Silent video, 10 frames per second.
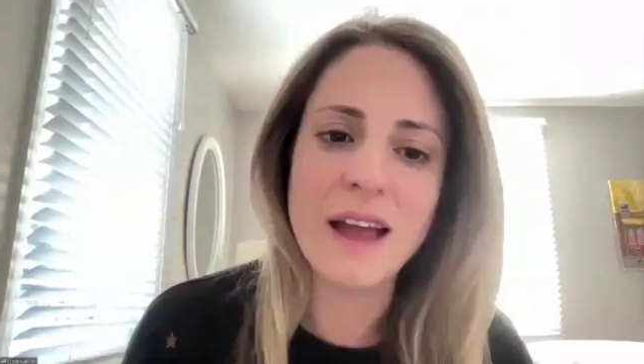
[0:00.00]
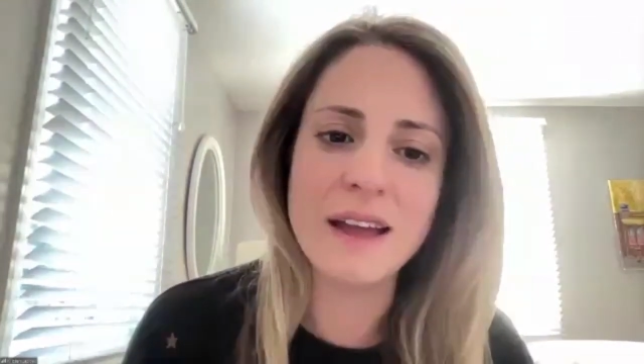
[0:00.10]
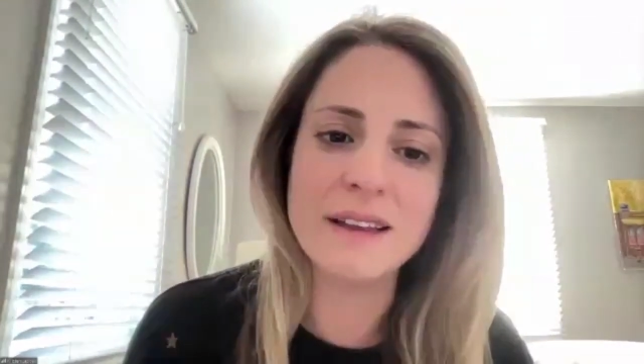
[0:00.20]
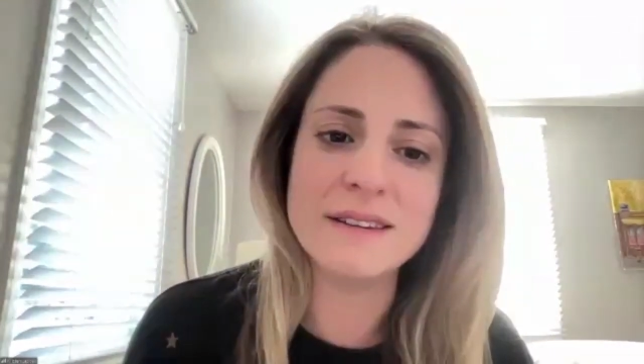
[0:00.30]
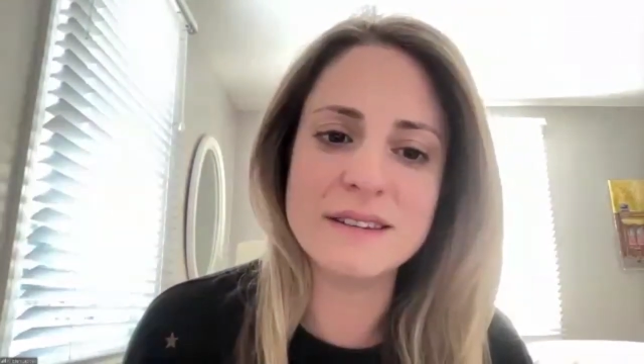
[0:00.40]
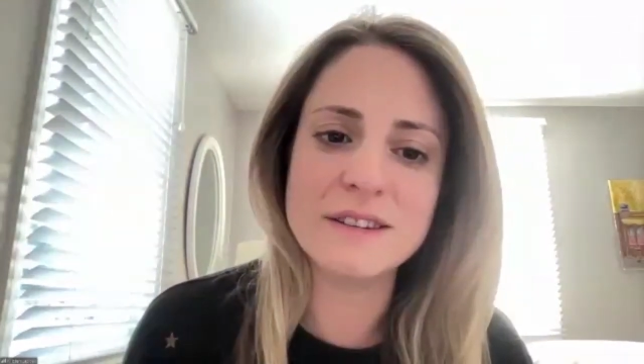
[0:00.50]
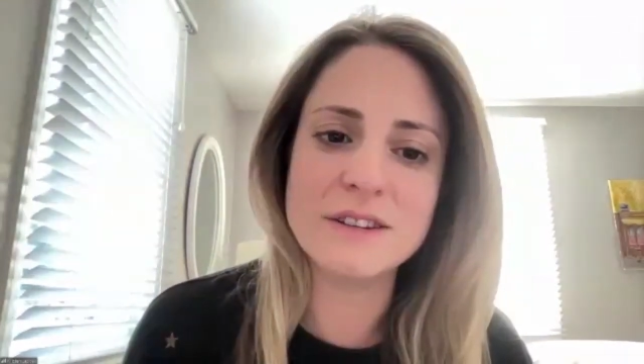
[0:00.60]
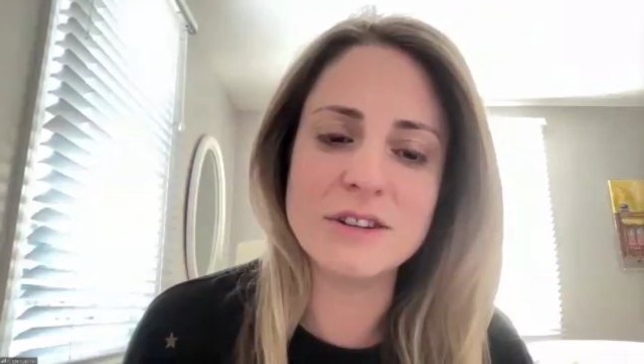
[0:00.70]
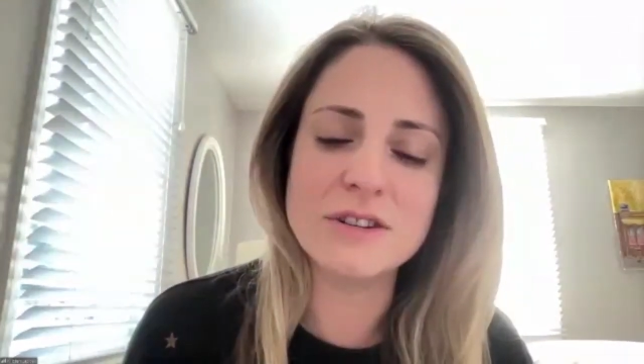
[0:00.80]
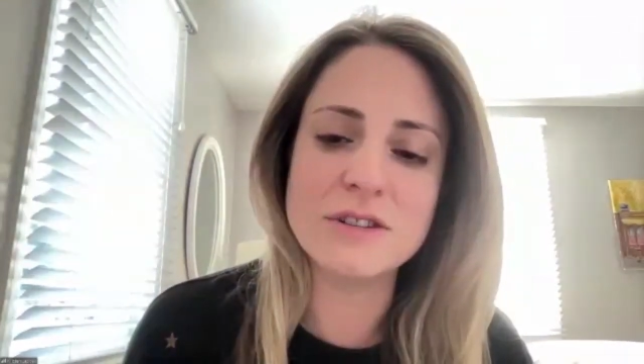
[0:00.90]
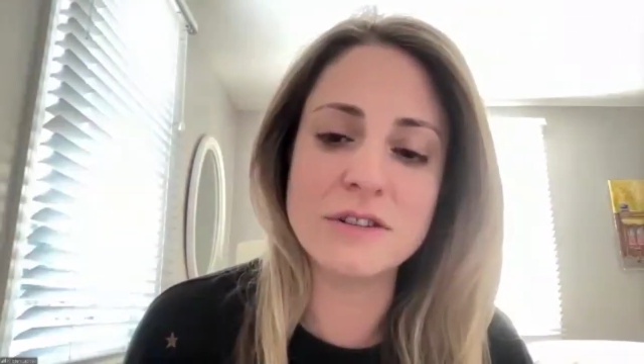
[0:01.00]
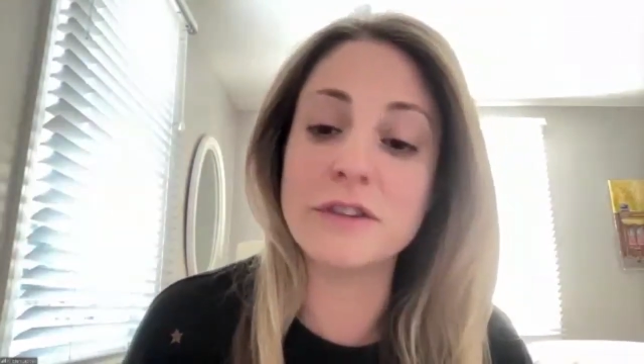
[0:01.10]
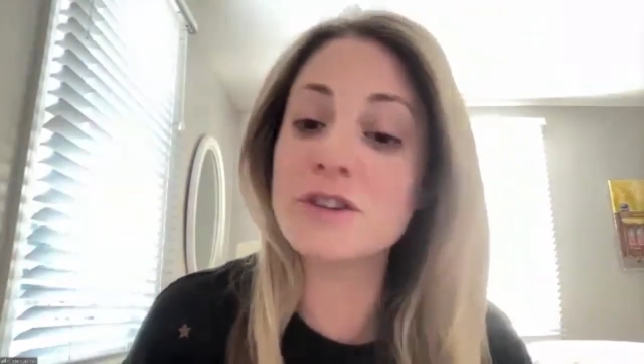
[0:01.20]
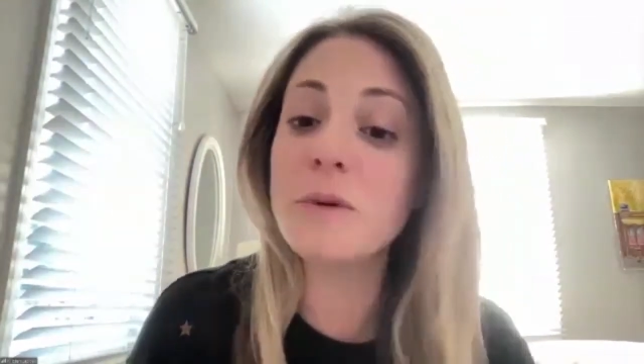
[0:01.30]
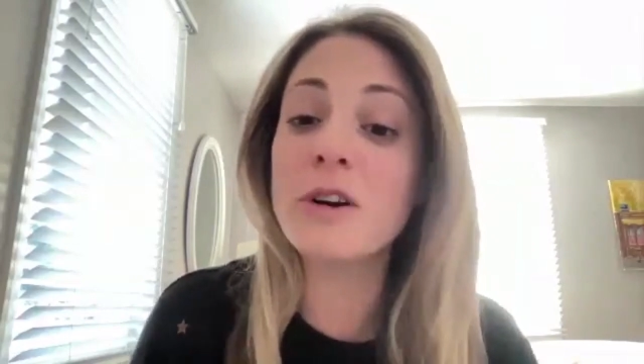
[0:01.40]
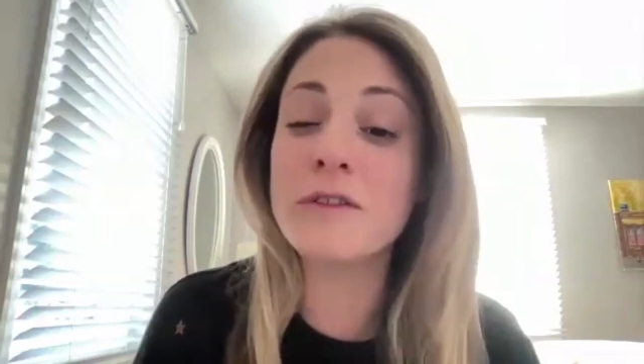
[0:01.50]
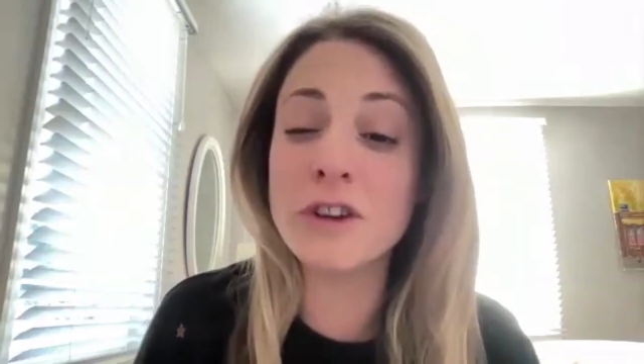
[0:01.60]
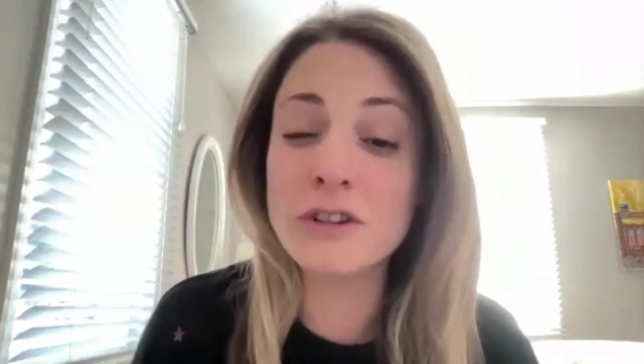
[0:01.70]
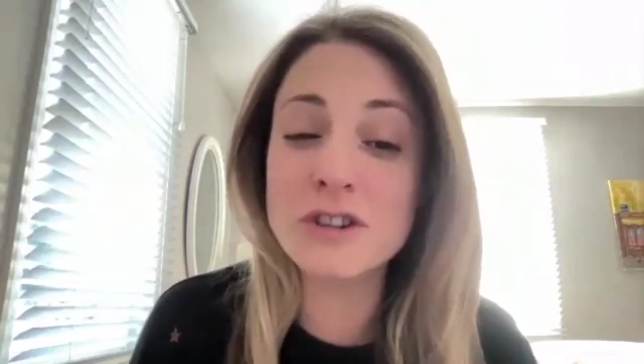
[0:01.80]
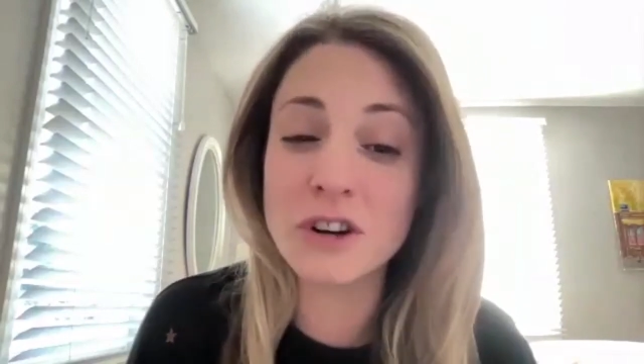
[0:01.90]
And the first part of
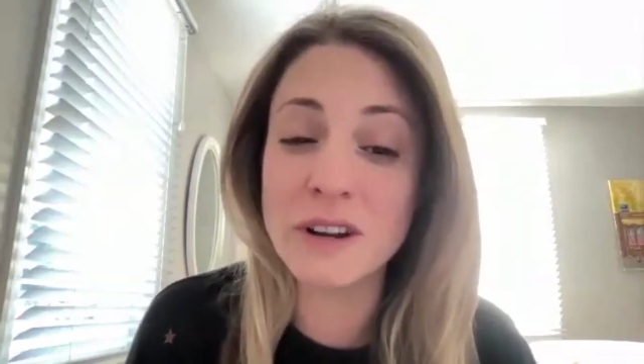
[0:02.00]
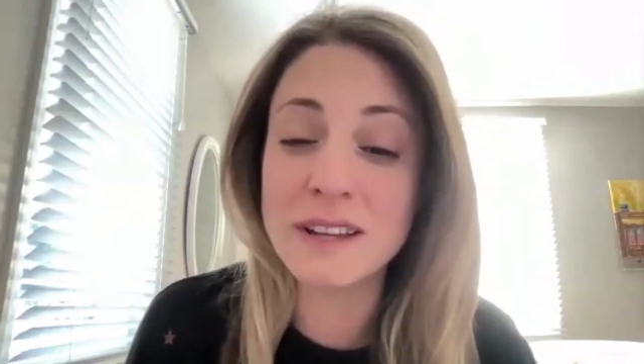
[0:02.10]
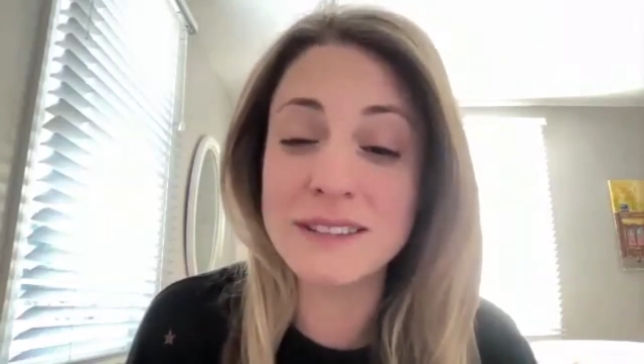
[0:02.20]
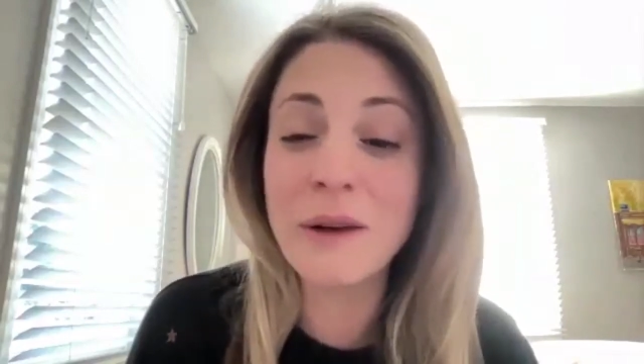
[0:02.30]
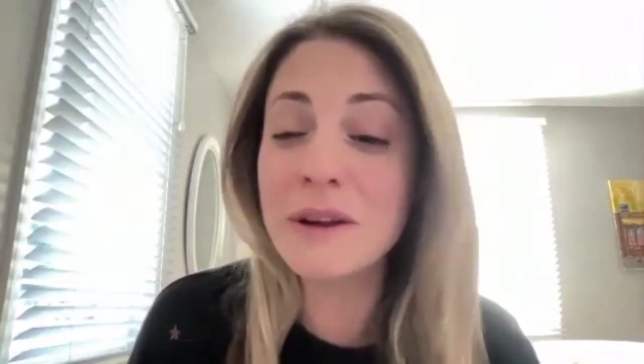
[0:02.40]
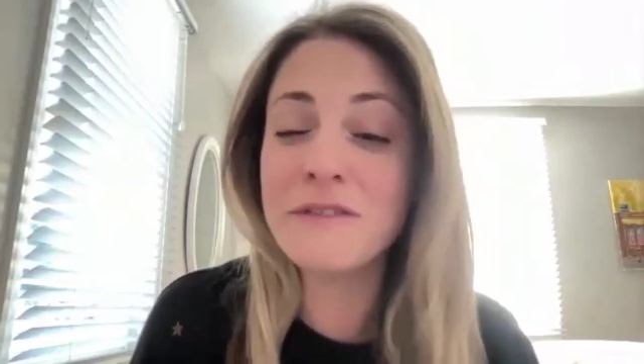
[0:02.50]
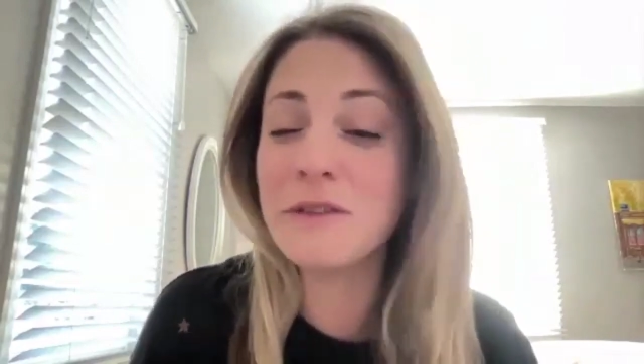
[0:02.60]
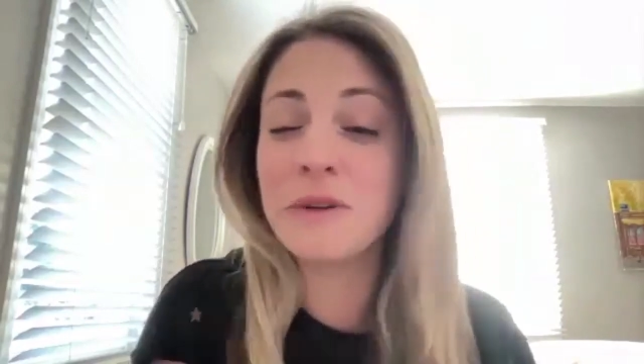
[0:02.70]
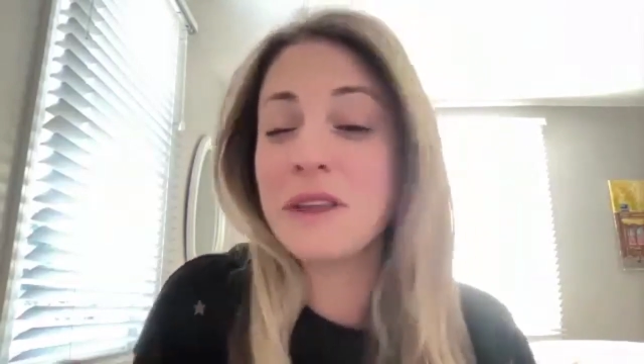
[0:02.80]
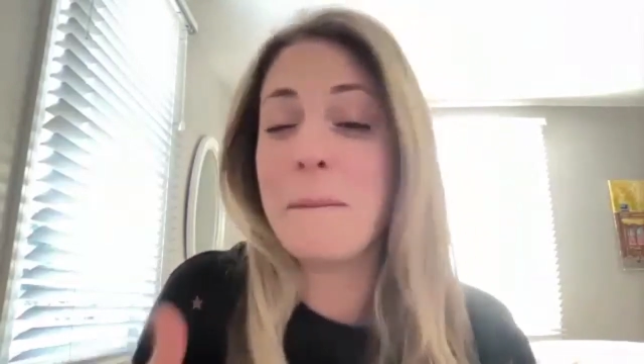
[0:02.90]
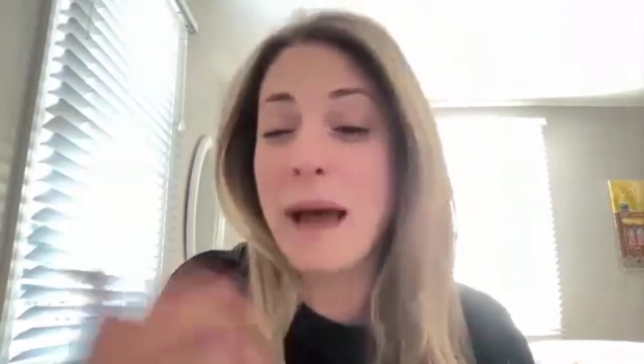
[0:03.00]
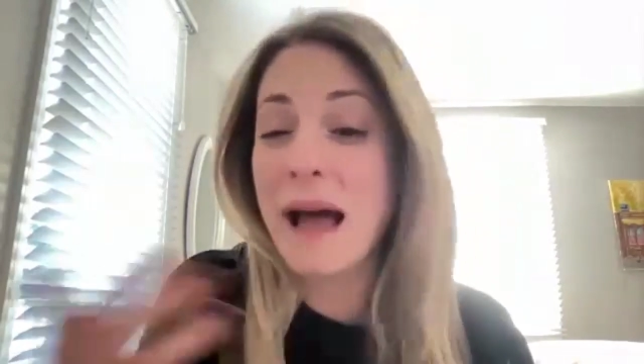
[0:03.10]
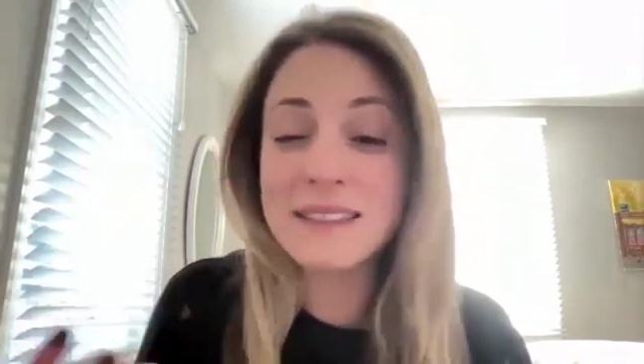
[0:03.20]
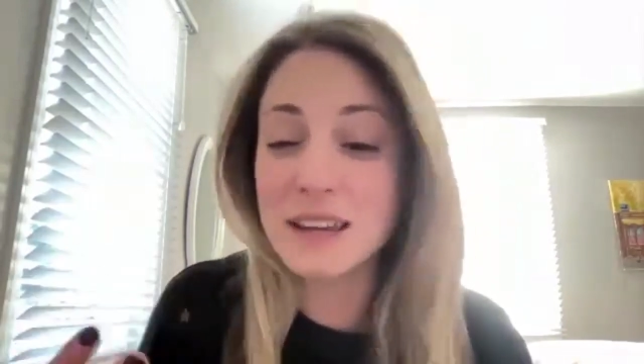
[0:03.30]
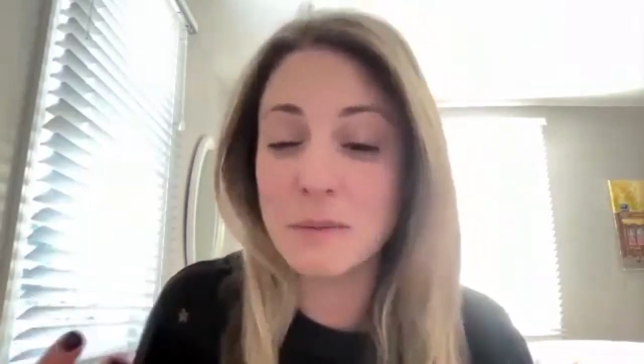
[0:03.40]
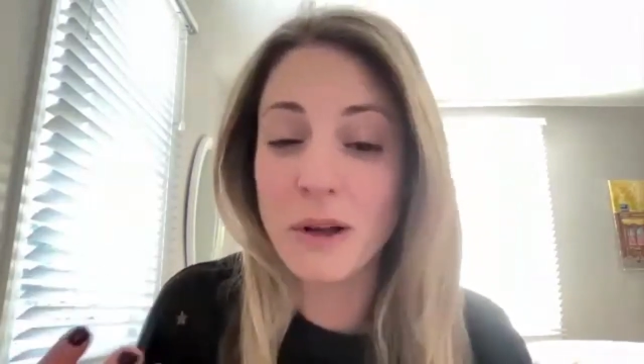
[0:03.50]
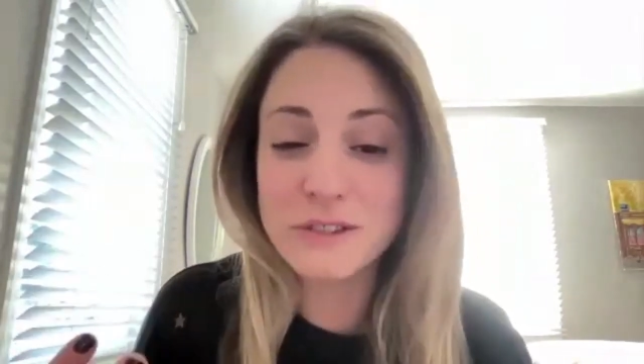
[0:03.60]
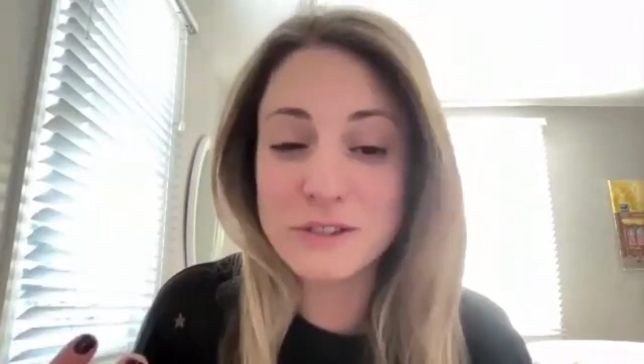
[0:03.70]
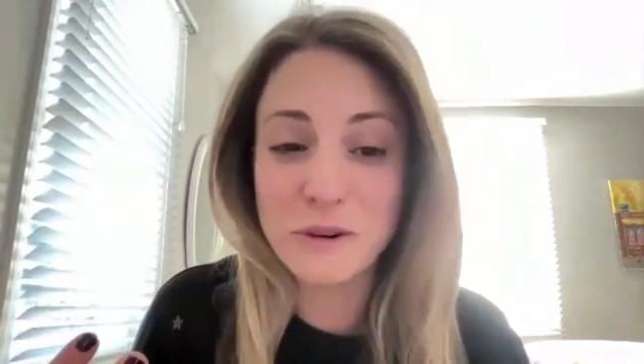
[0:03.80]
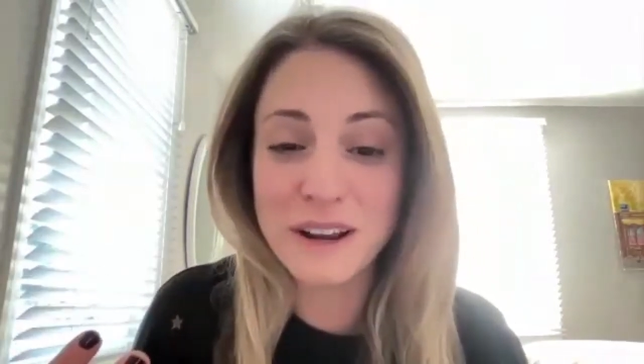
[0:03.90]
your journey is not even really a basketball
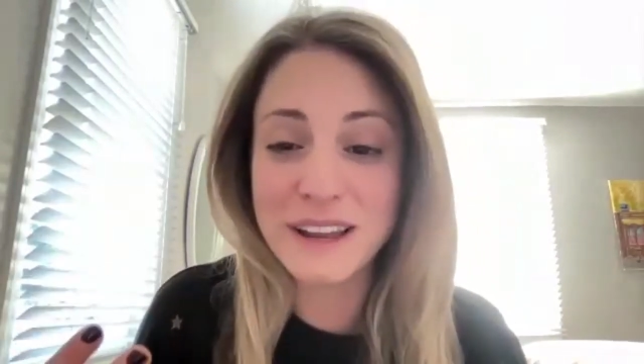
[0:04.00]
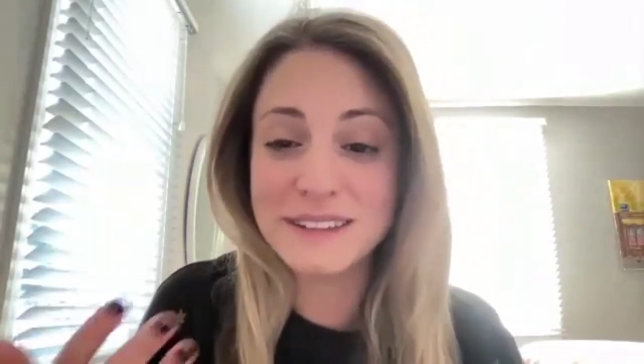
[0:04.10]
story.